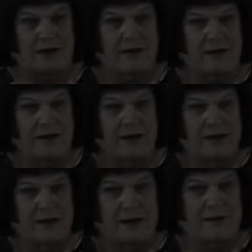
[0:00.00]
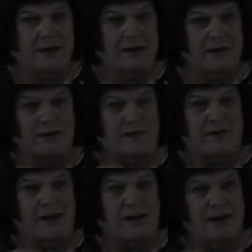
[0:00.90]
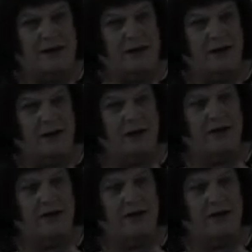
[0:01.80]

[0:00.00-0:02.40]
like, if it doesn't fit in here,